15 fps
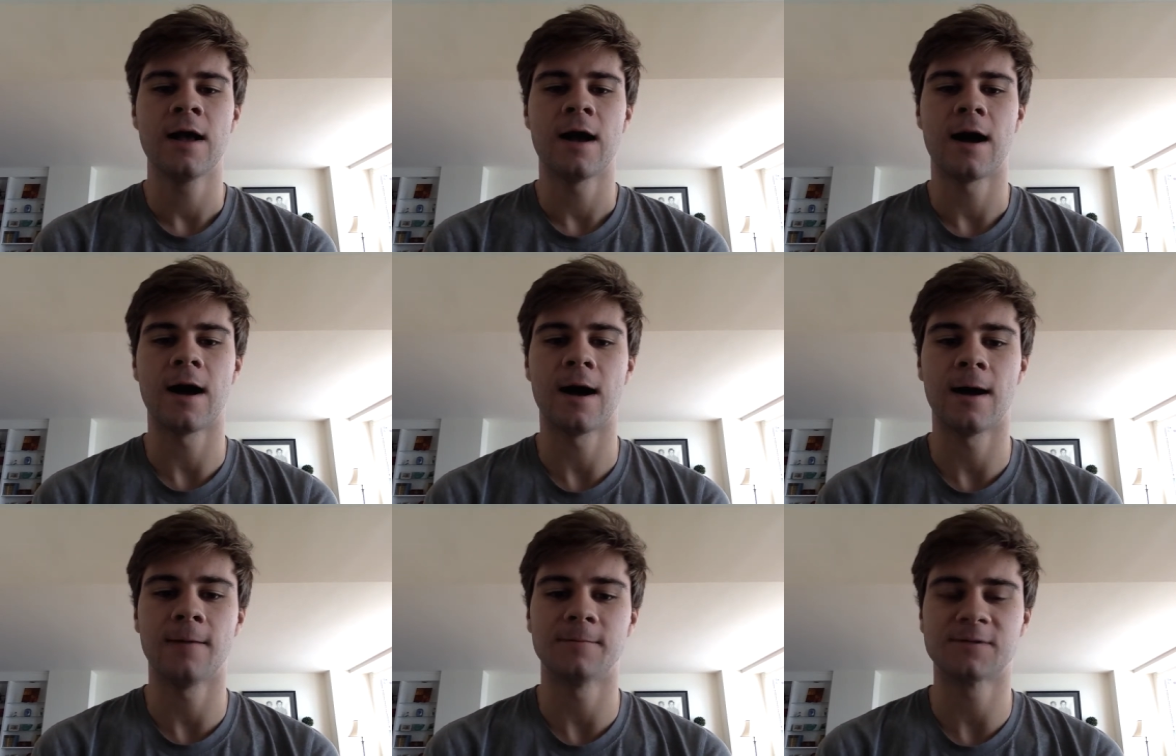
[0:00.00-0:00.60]

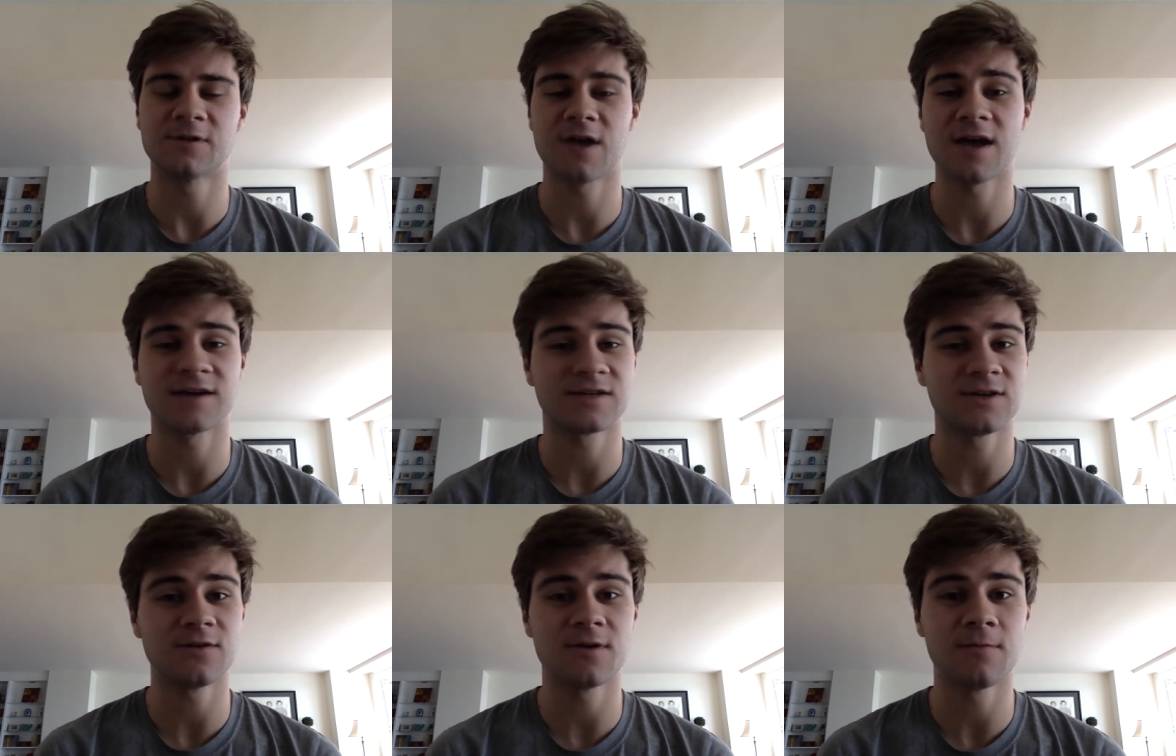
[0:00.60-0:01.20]
So yeah,
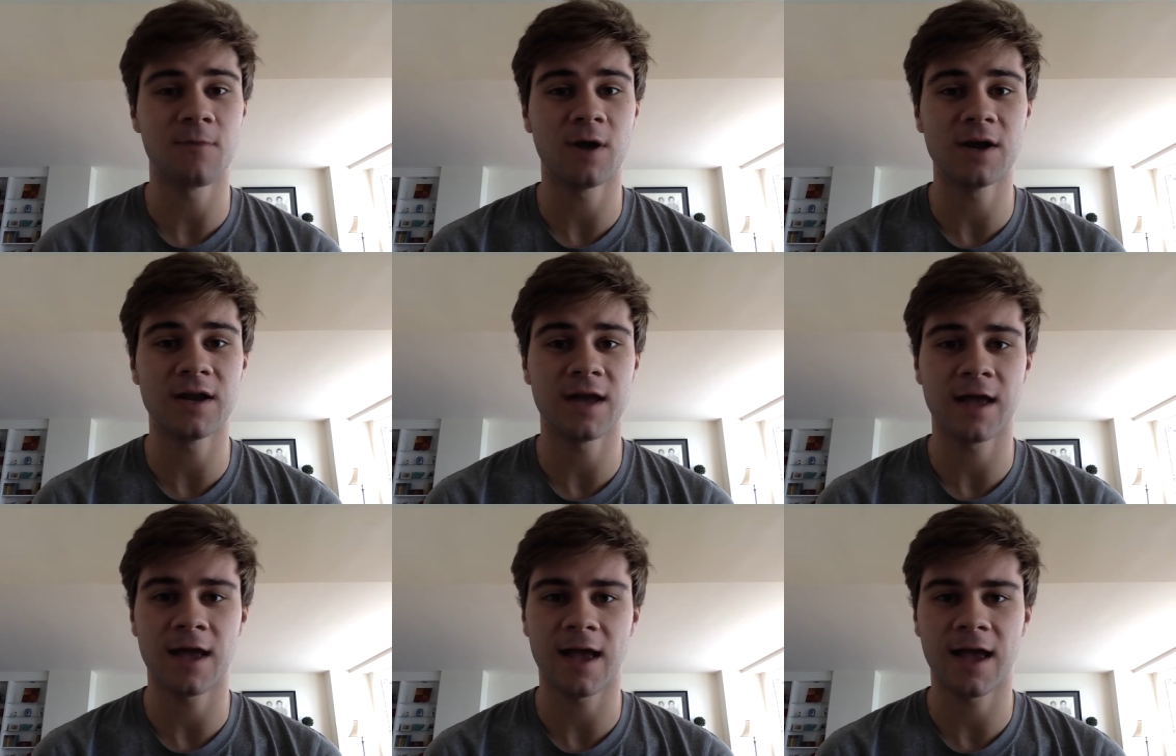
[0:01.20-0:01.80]
tune in
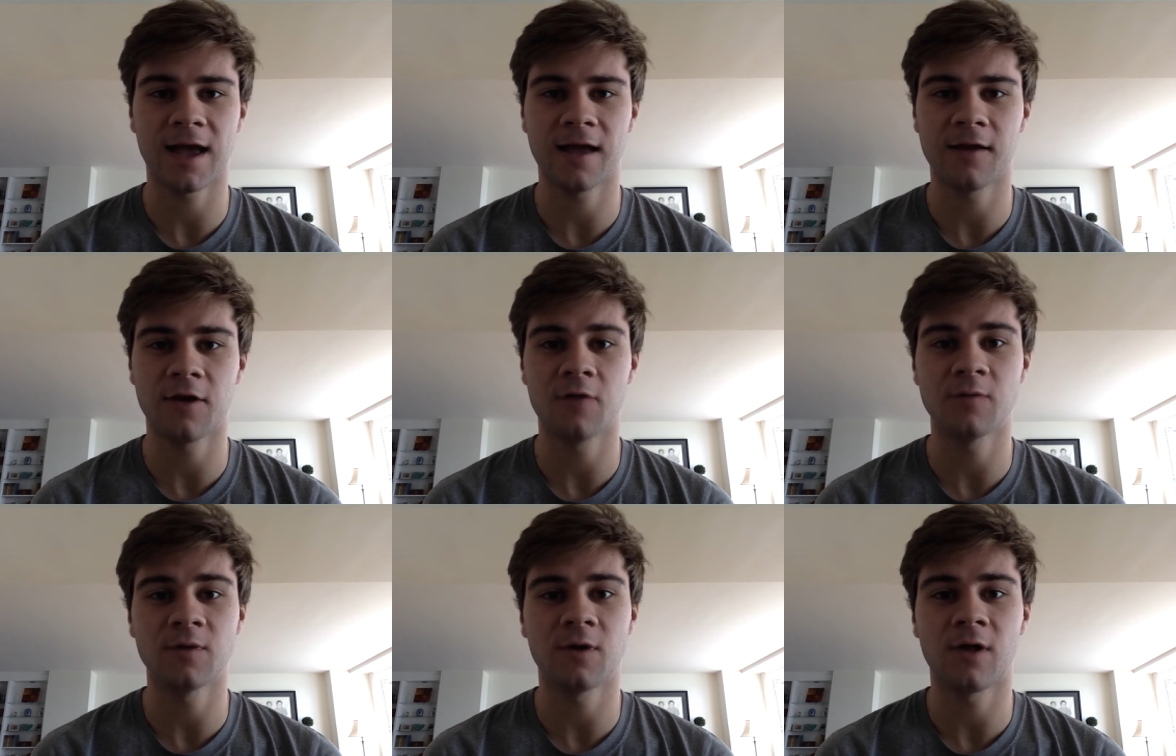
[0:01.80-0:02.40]
Monday and
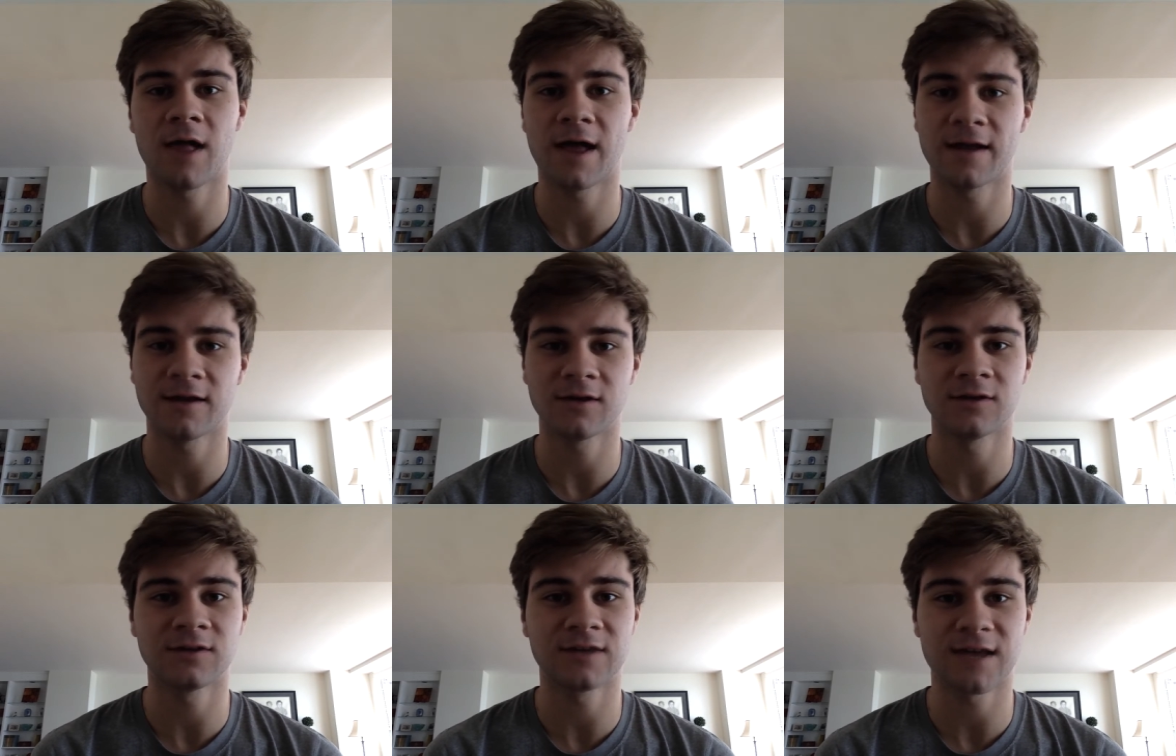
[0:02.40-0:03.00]
hope you all had a
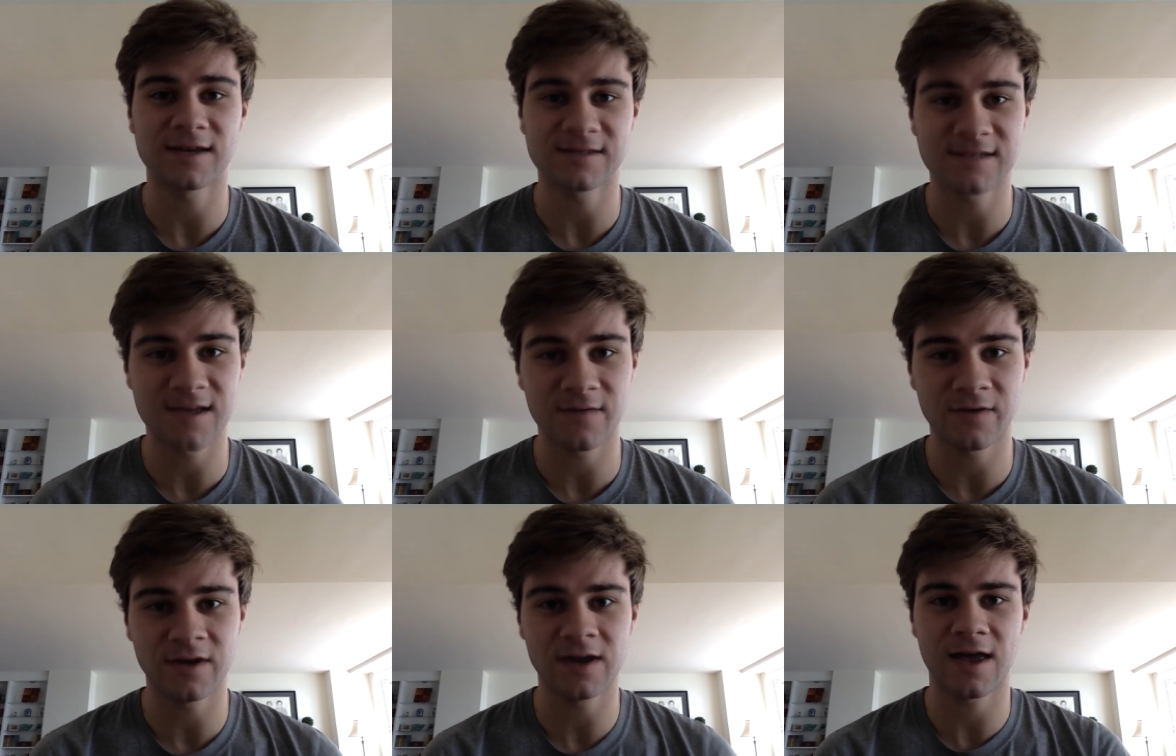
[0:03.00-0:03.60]
good
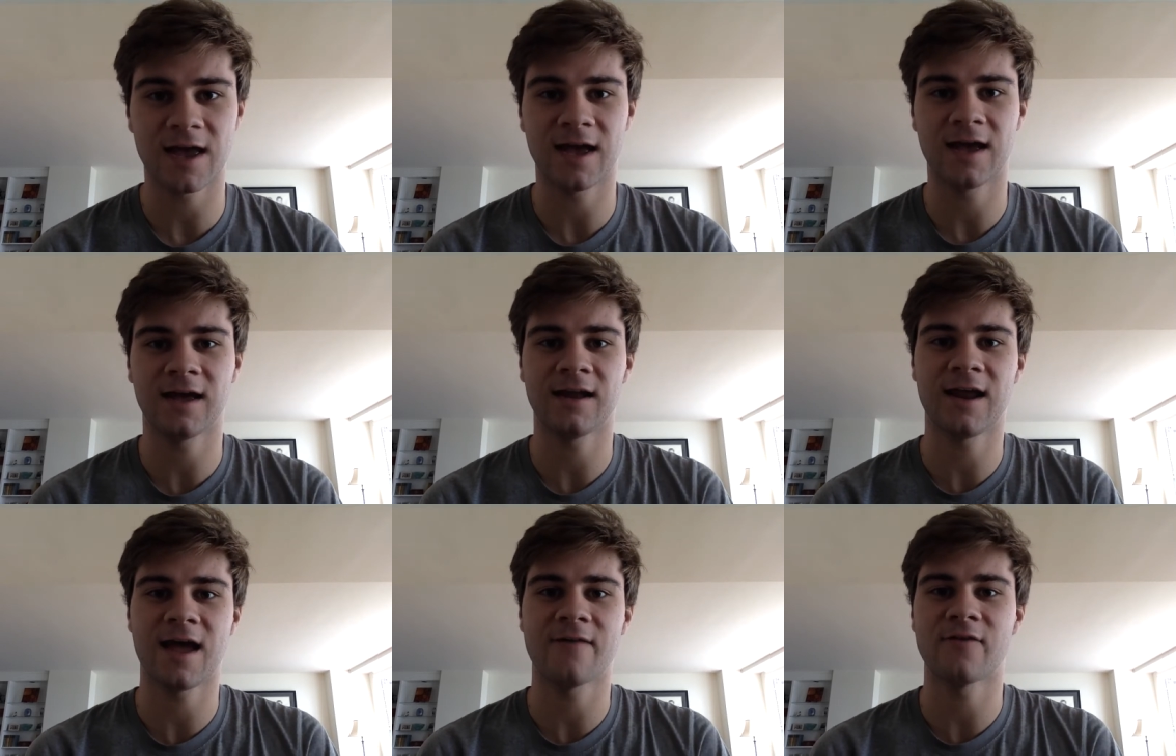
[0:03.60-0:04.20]
Thanksgiving
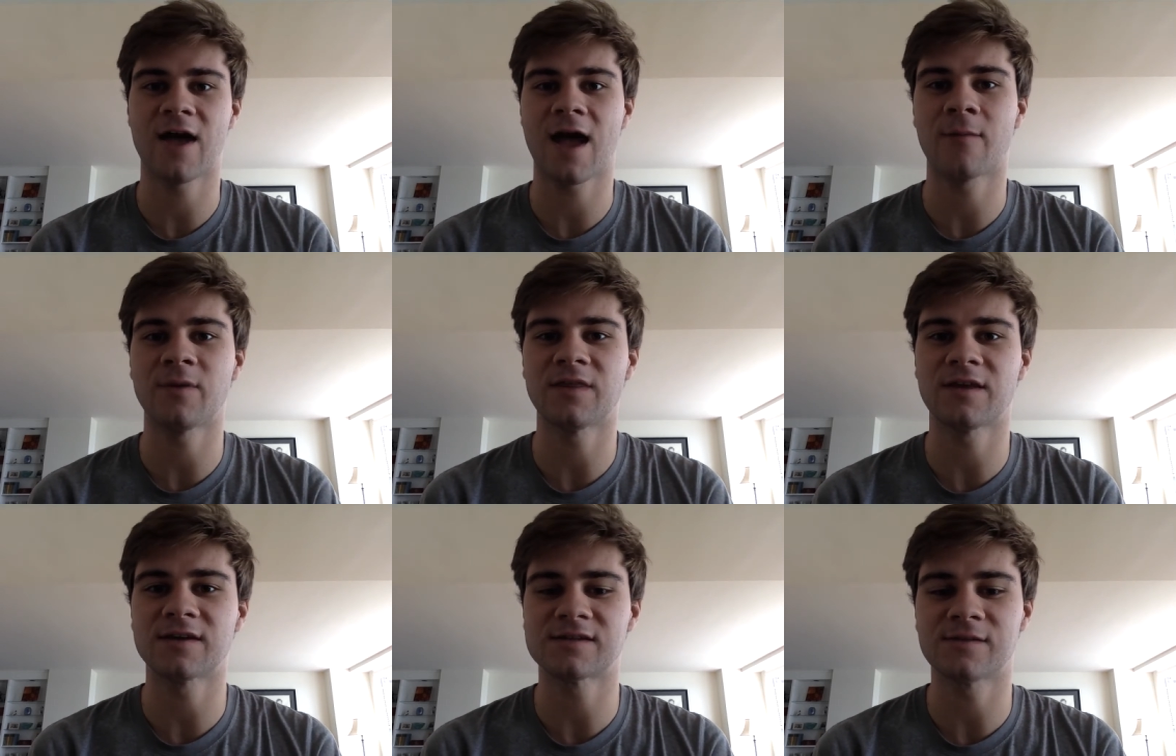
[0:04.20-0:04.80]
and have a
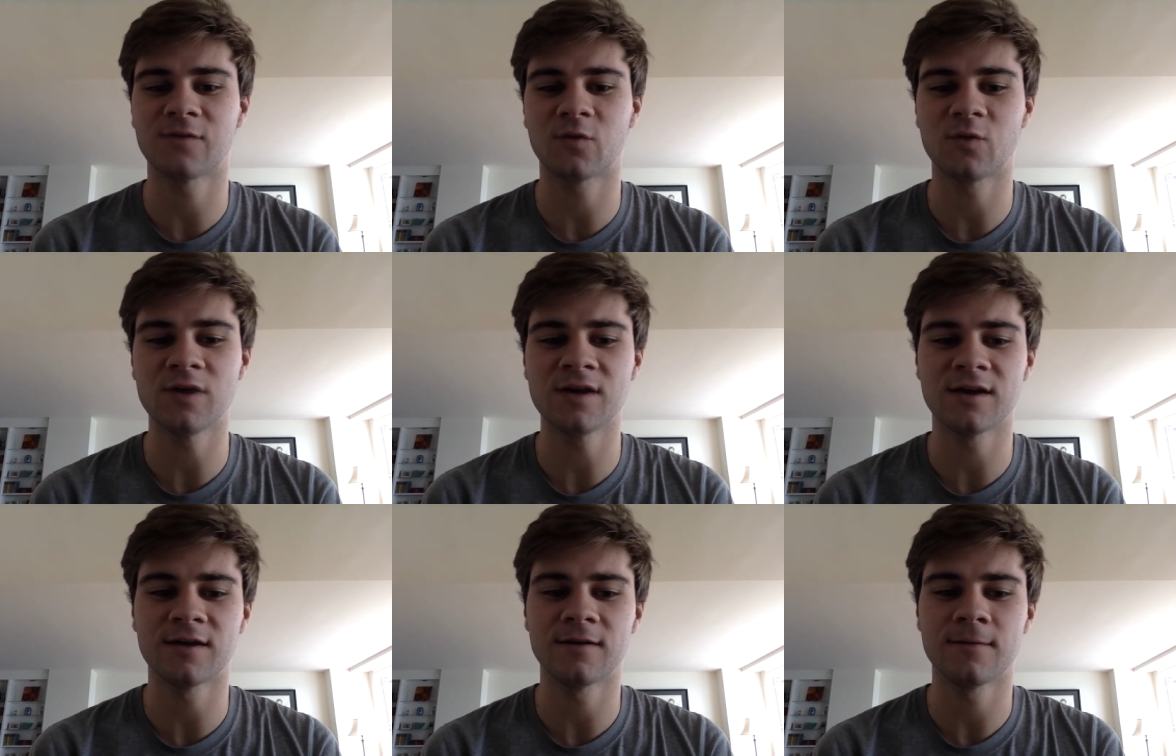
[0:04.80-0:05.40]
happy Thanksgiving
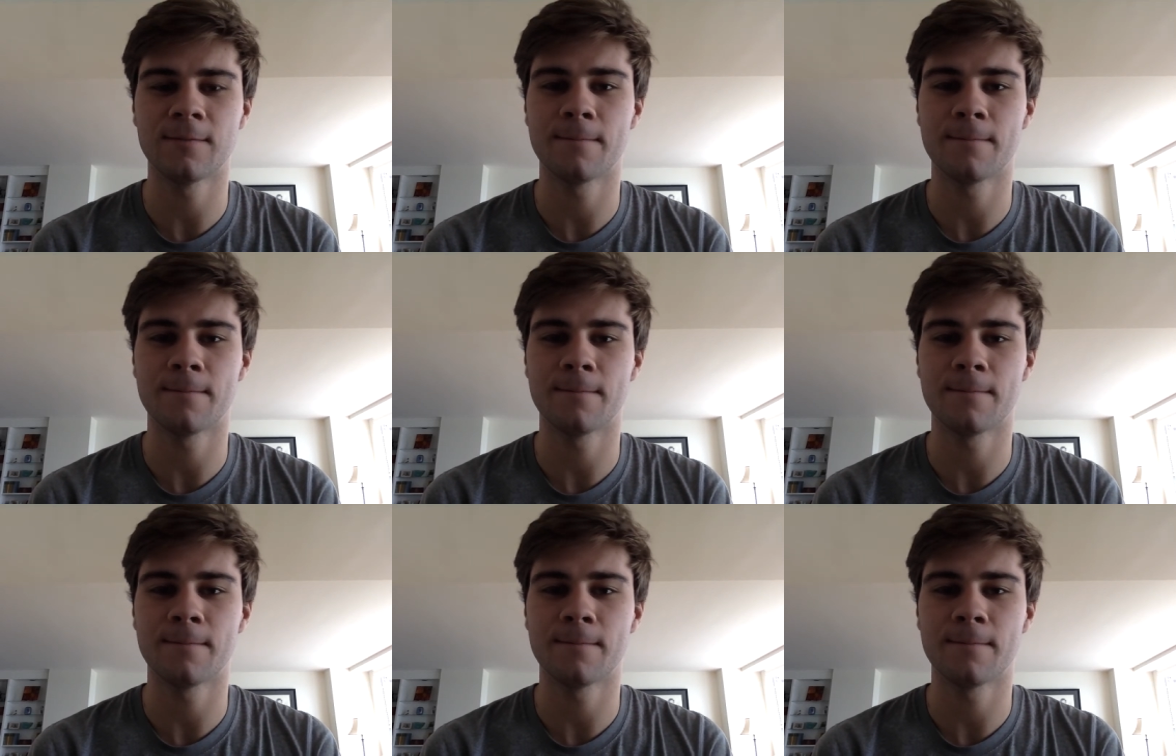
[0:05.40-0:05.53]
weekend.